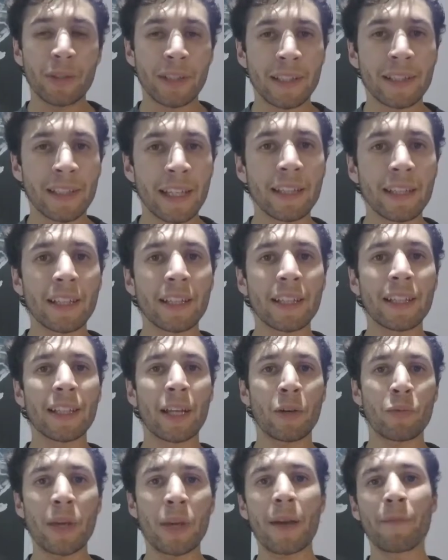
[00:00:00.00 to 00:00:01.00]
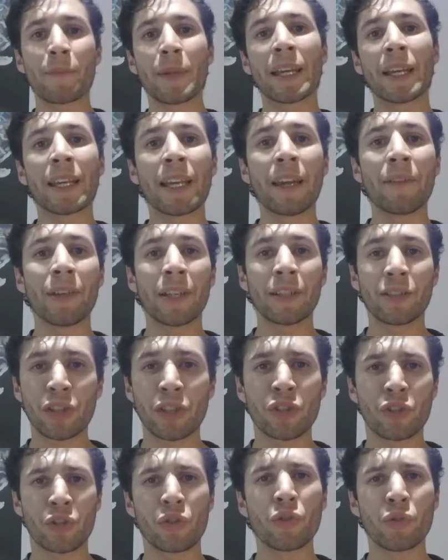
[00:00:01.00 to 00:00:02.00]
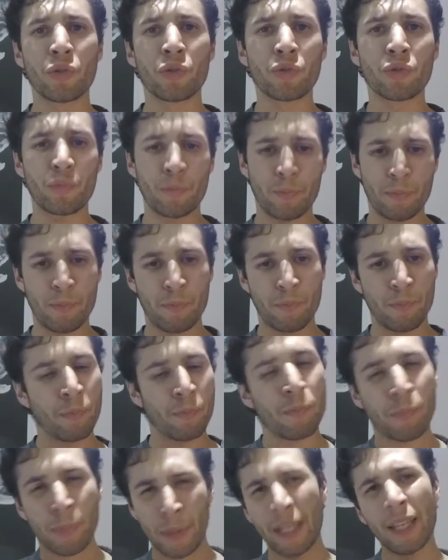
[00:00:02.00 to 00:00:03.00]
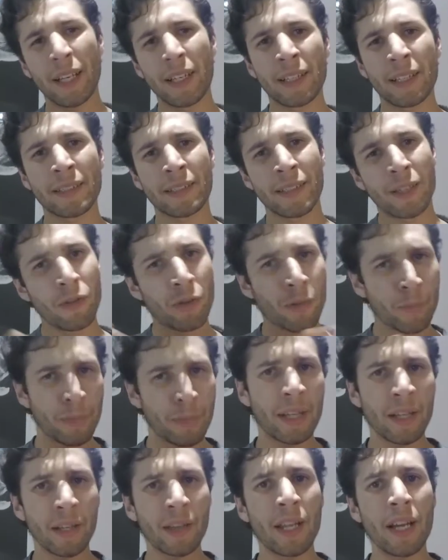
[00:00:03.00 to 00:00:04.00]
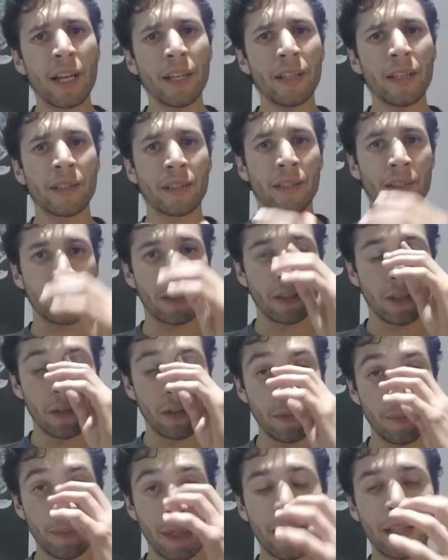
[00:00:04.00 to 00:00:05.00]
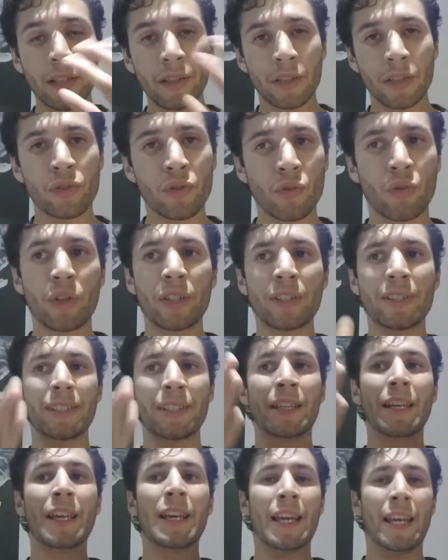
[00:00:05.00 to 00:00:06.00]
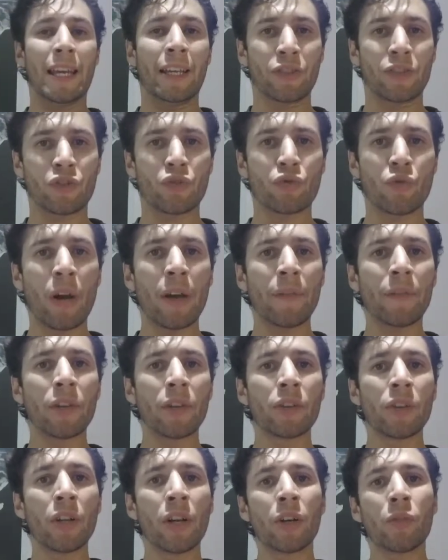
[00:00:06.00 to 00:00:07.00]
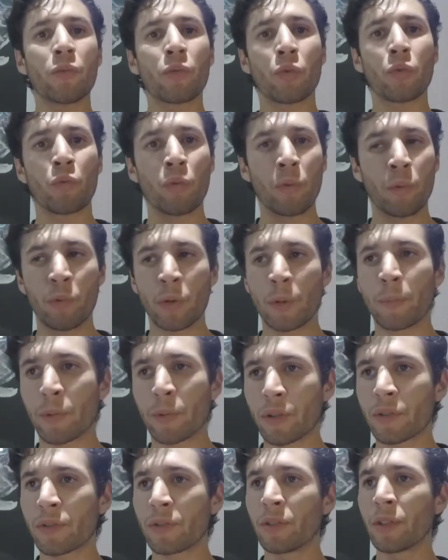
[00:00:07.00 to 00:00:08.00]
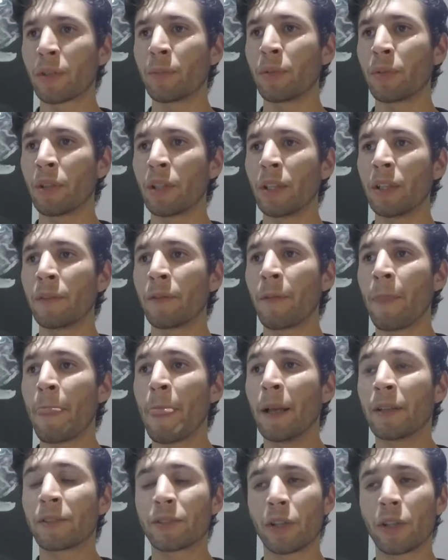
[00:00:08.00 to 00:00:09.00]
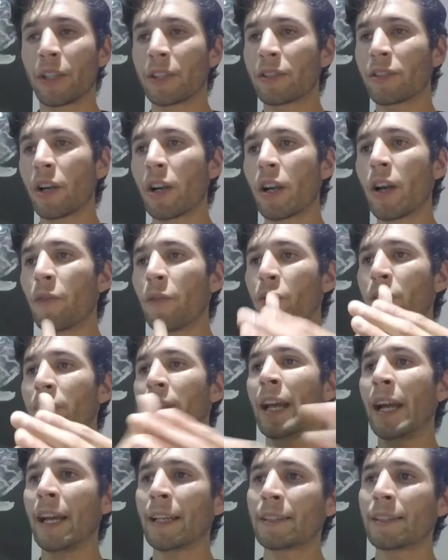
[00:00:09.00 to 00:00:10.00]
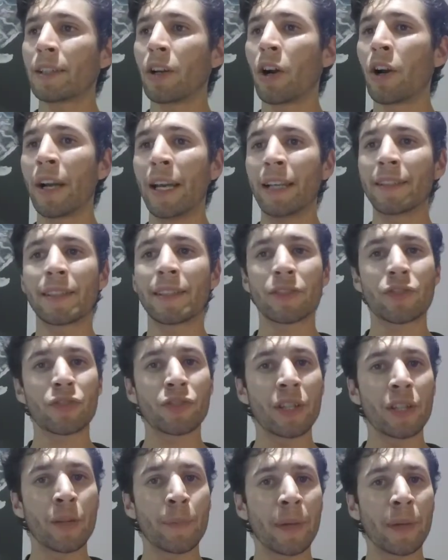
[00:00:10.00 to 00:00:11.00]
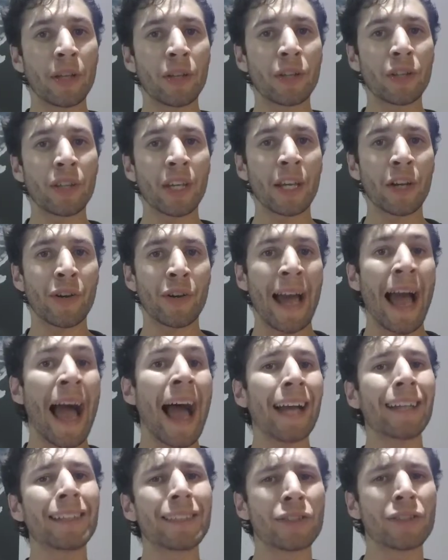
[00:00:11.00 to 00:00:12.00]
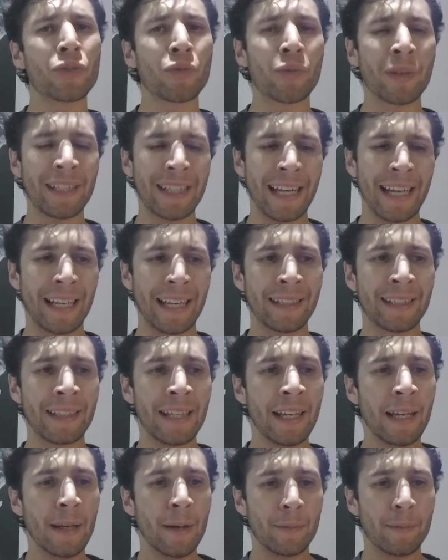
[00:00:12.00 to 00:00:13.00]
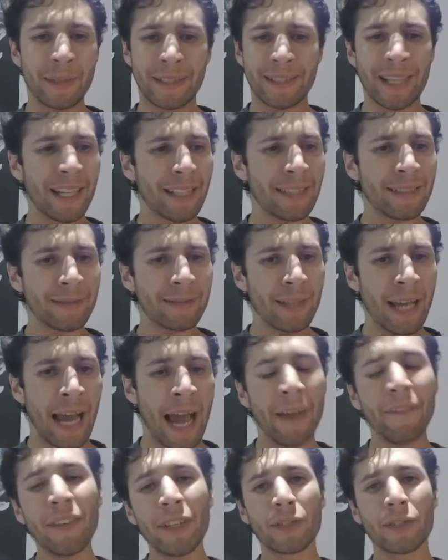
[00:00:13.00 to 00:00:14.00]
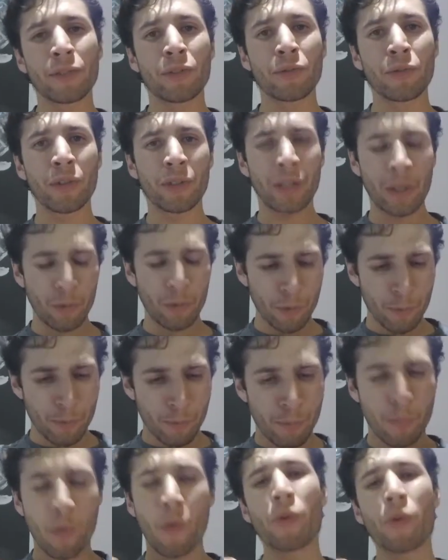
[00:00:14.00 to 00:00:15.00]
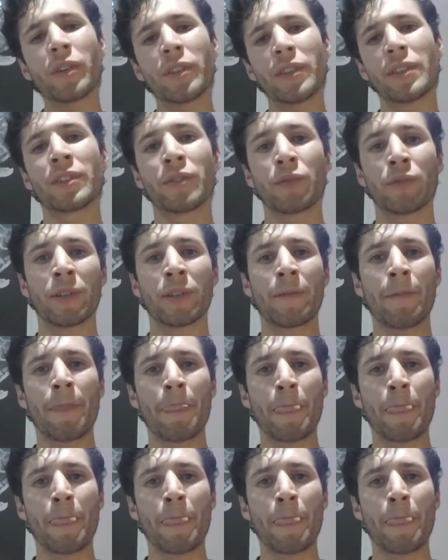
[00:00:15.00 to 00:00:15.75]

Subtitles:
dignity that we have been giving to choose, be a gazelle or be a lion, making the choice and striving along with what we personally believe. So let's start off with that. Our ancestors in the Paleolithic era had to do it, and besides having to do it, they were born to do it.